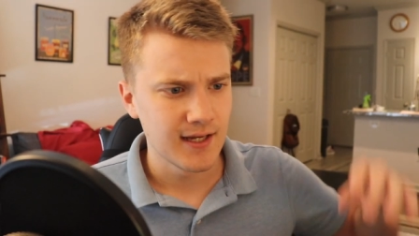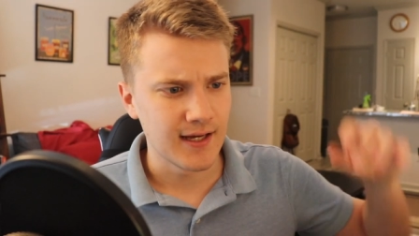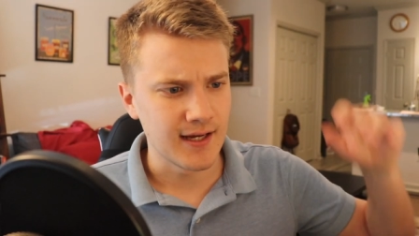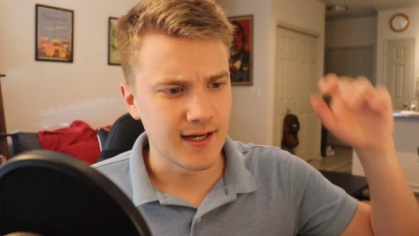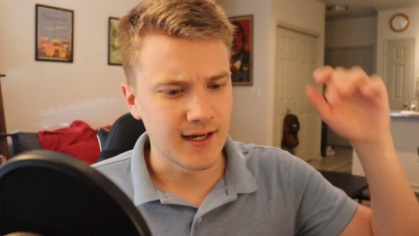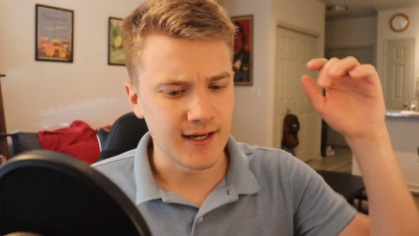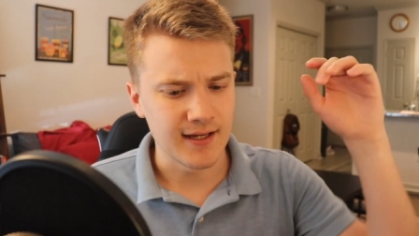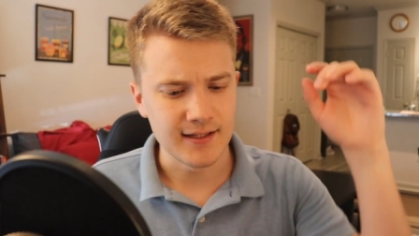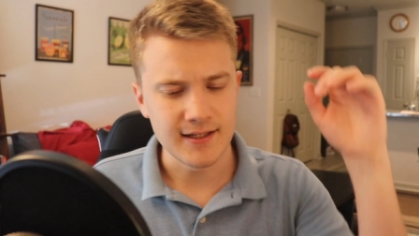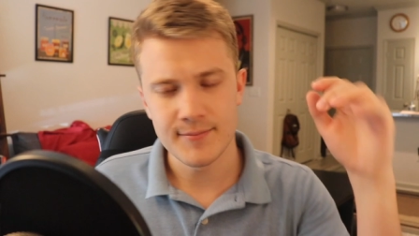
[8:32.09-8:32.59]

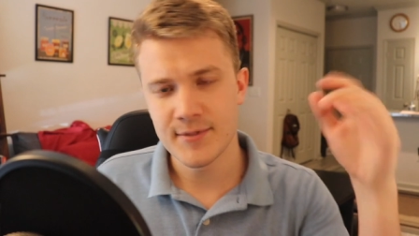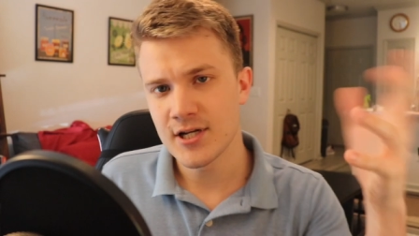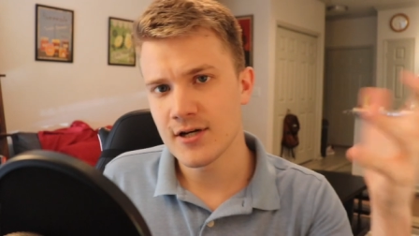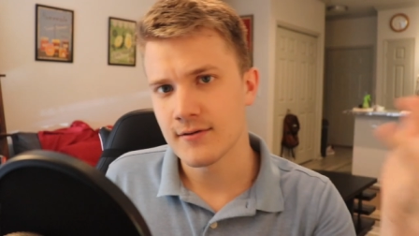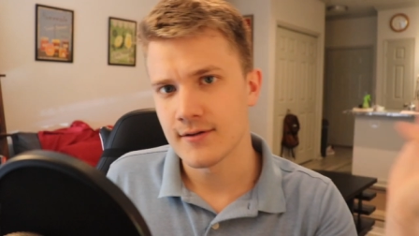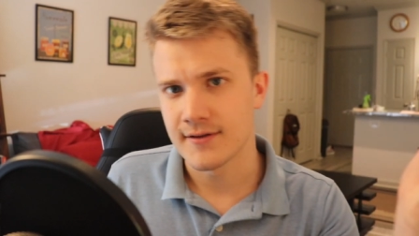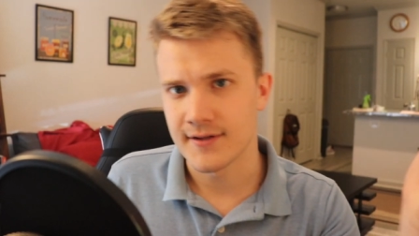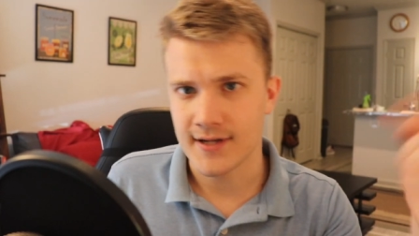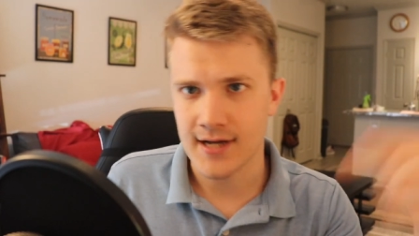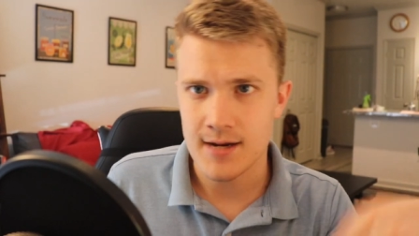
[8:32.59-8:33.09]
Let me know
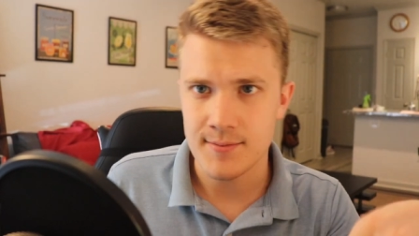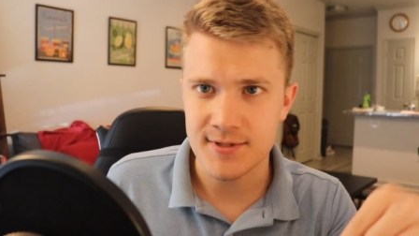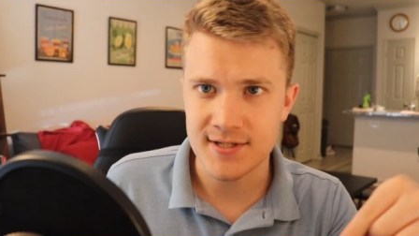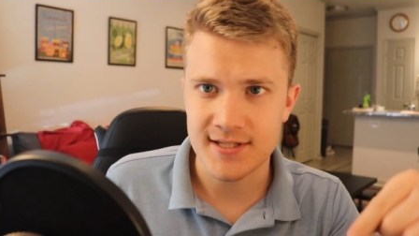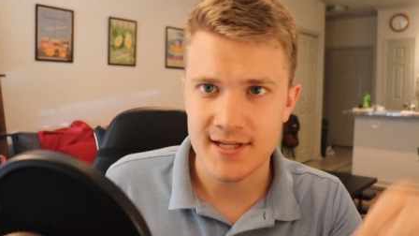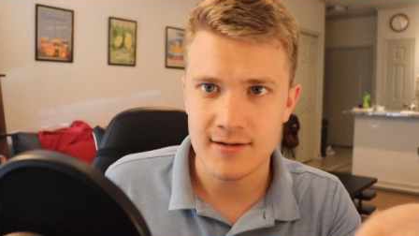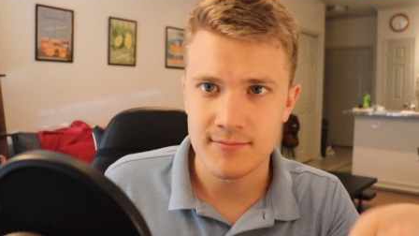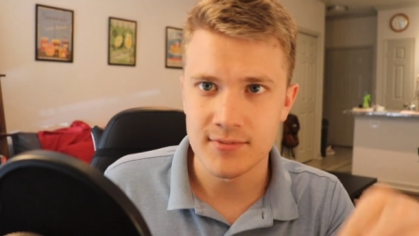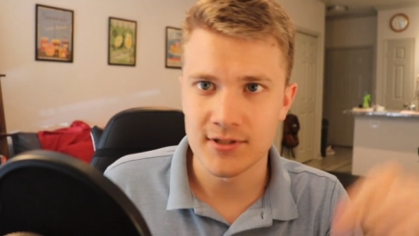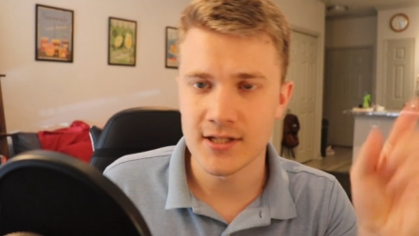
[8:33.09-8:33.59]
in the comments
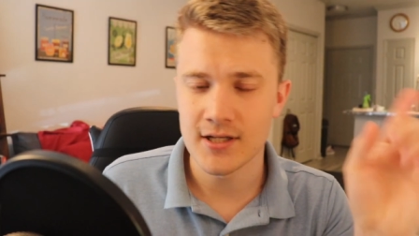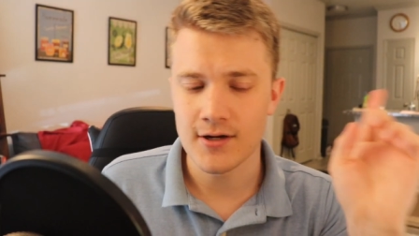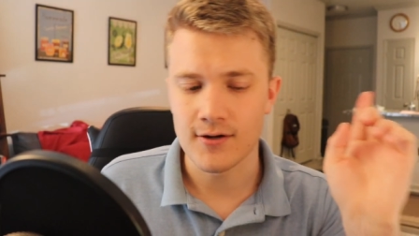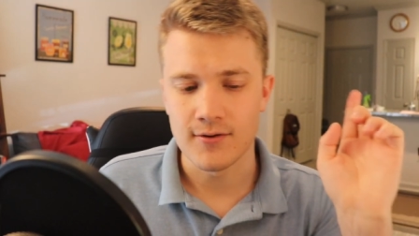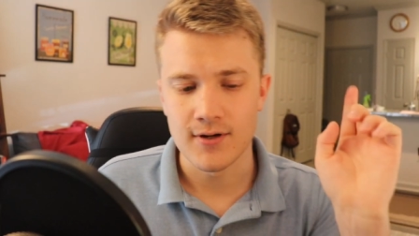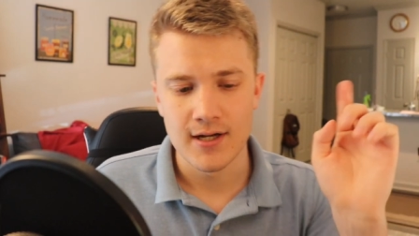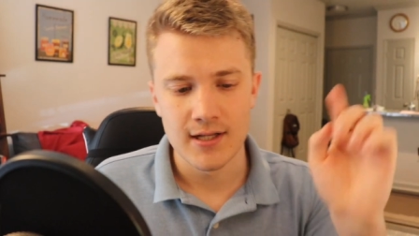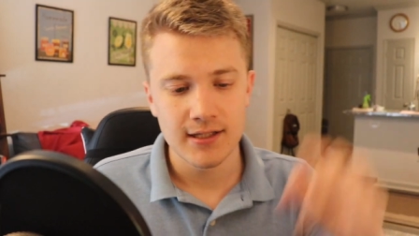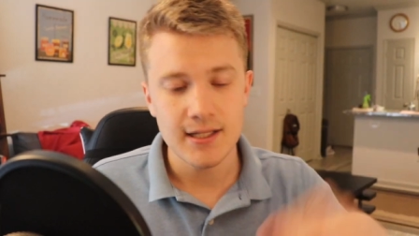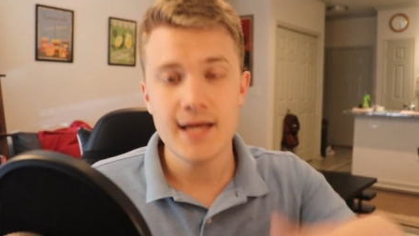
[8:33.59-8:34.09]
down
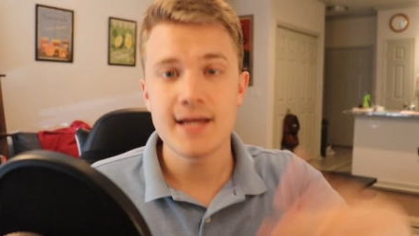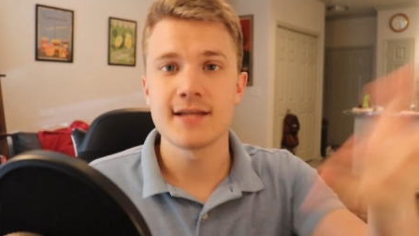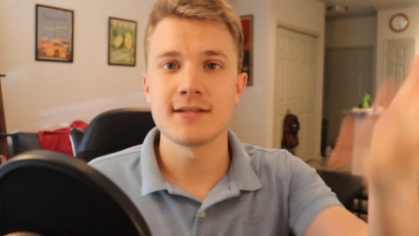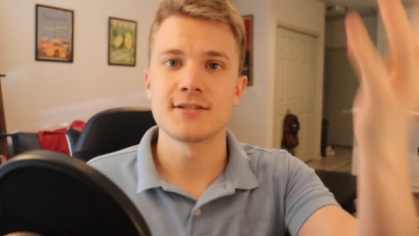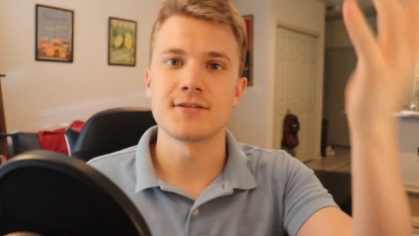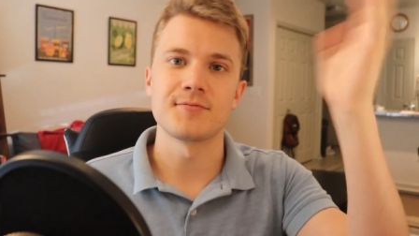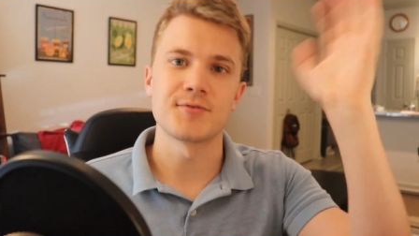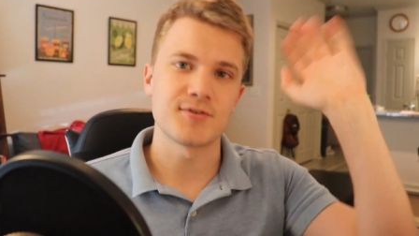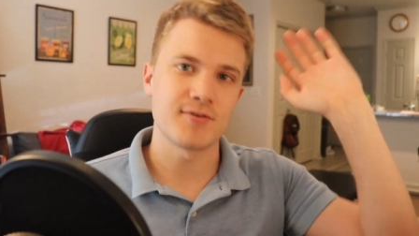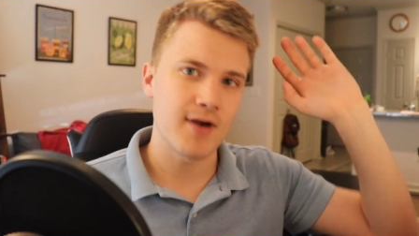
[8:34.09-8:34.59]
below. Like
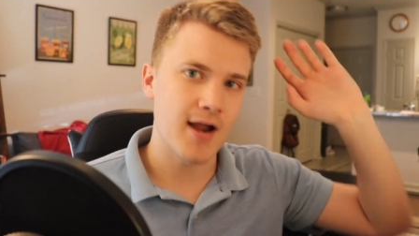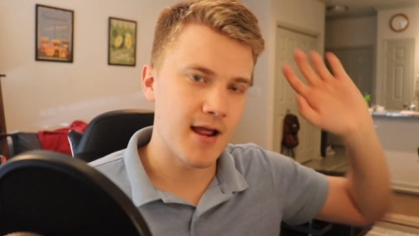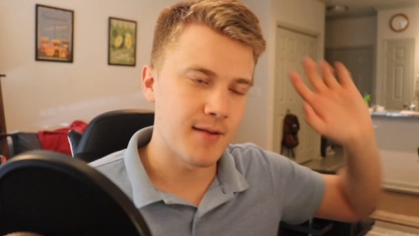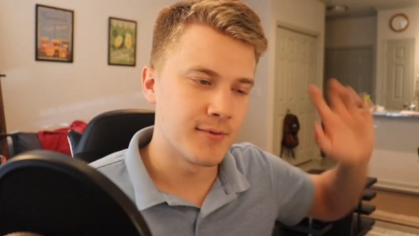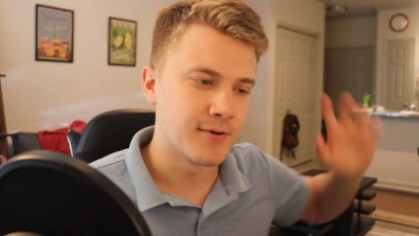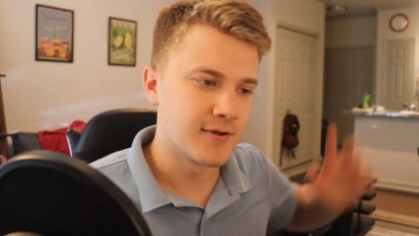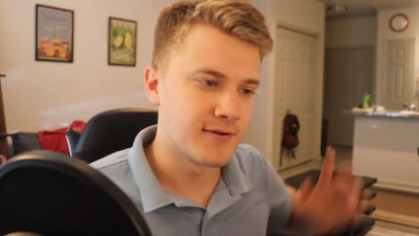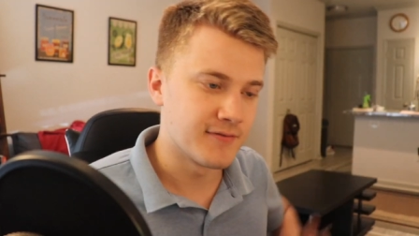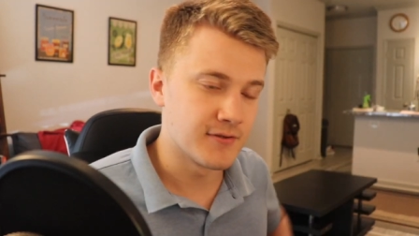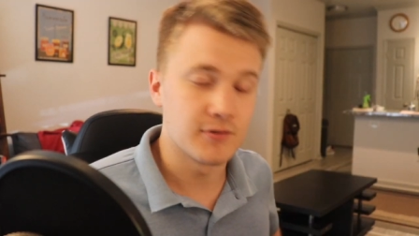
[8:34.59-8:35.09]
and subscribe
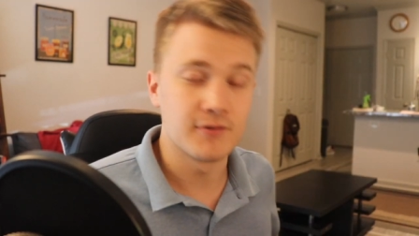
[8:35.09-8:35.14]
if